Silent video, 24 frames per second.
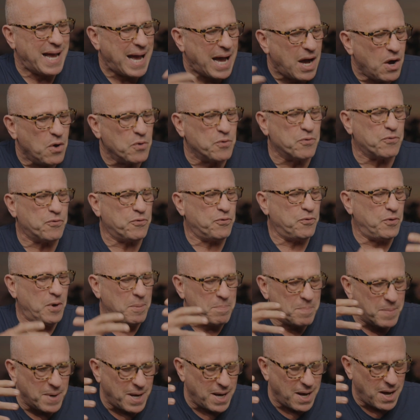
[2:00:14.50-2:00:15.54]
up
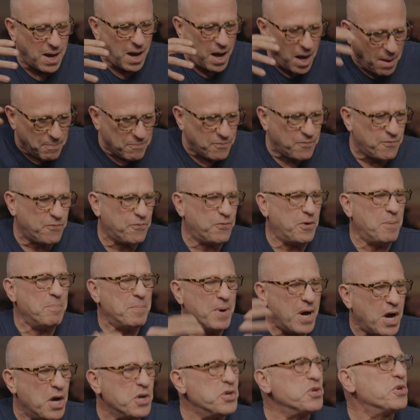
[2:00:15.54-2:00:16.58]
from
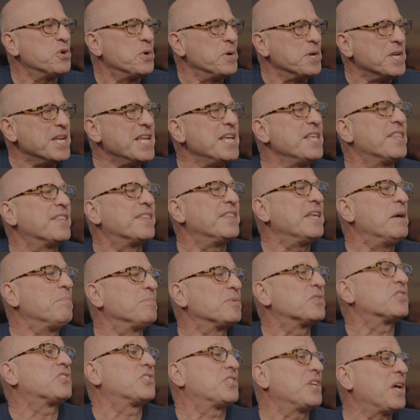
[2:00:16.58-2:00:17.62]
underneath
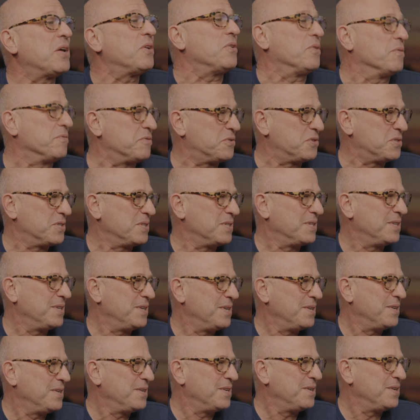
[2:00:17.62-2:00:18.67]
themselves,
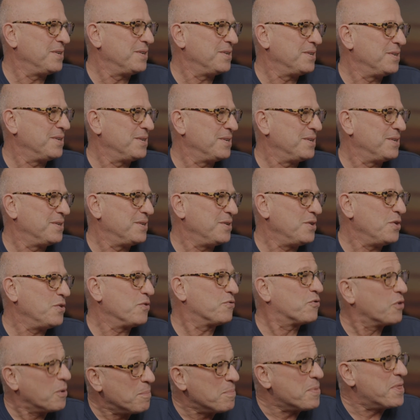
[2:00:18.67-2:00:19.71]

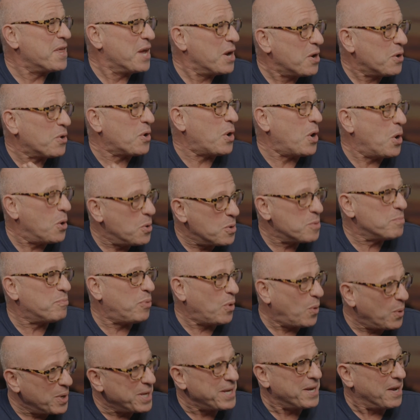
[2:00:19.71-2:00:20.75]
from their own
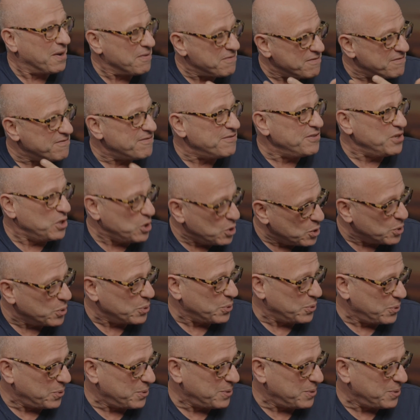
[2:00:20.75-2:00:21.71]
point of view.